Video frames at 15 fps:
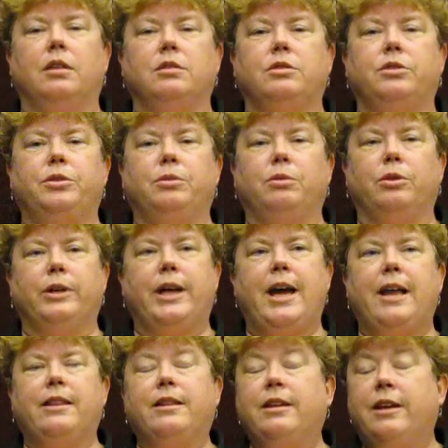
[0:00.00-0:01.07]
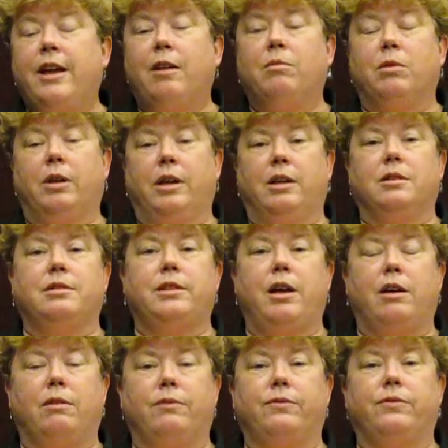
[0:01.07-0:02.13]
to look at the network
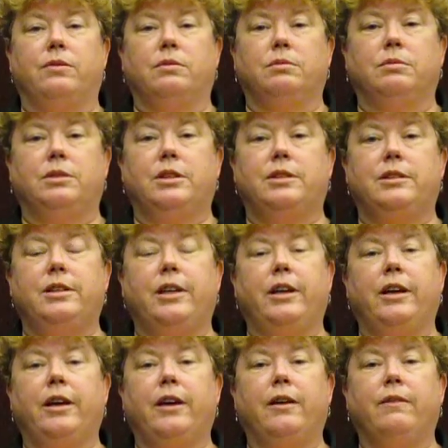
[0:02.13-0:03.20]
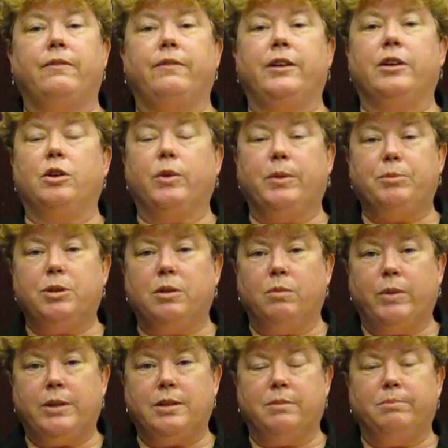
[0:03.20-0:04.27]
itself to see if encryption
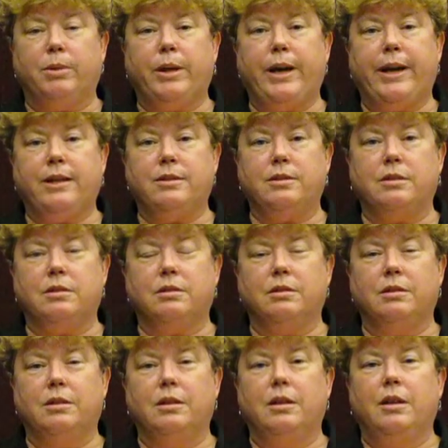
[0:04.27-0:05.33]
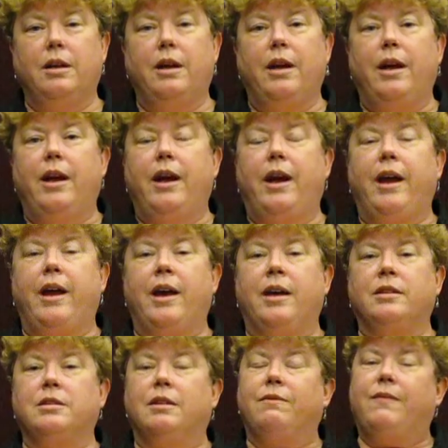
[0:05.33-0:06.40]
was in place.
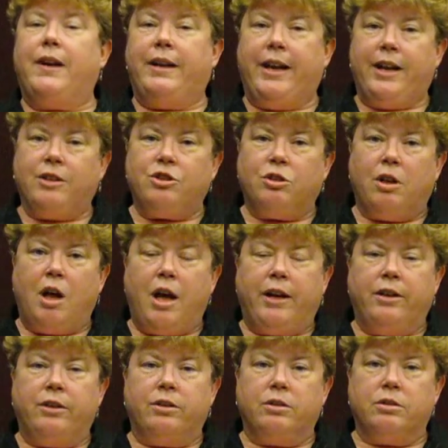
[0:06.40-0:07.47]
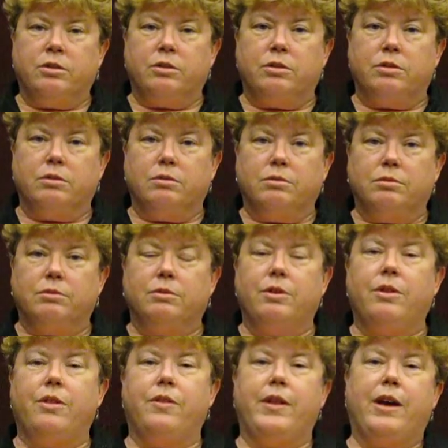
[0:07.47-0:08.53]
And financial auditors
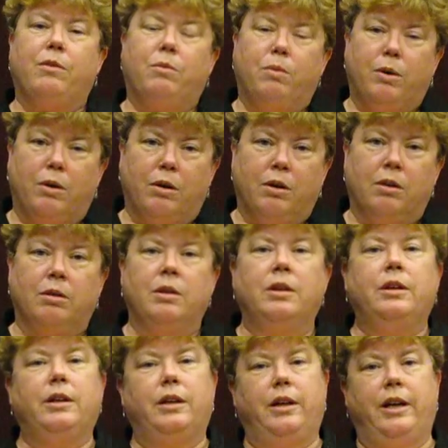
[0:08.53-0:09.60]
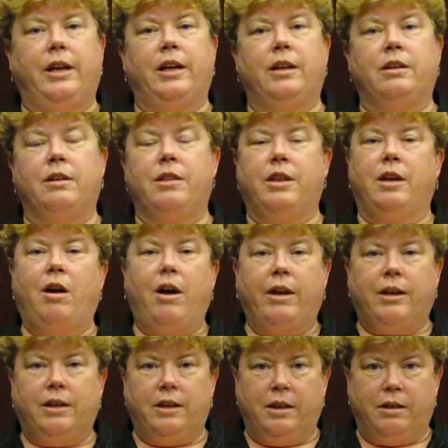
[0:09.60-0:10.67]
that were in the
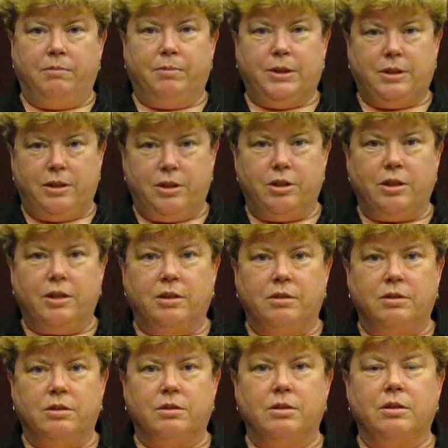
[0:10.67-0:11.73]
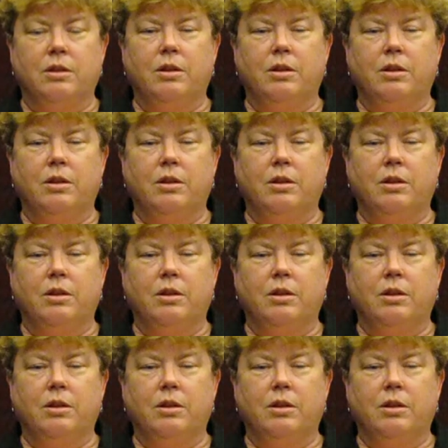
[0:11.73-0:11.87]
auditing positions